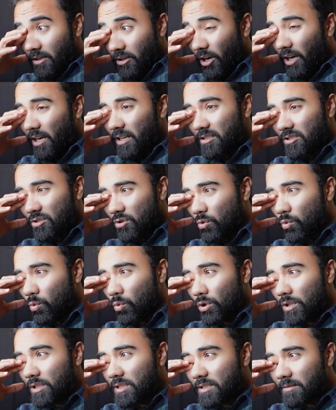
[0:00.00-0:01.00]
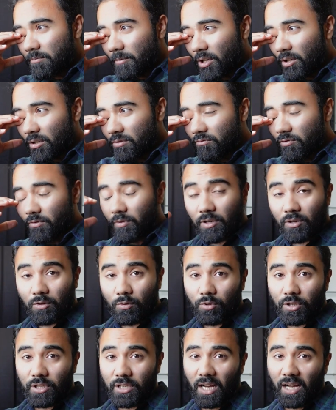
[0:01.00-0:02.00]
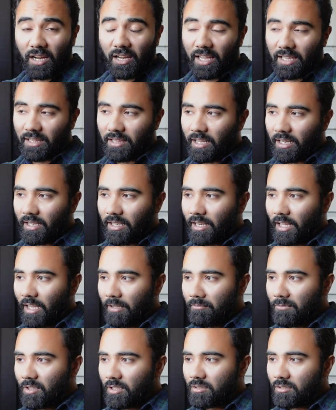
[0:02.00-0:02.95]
not schools because we were too young at that time,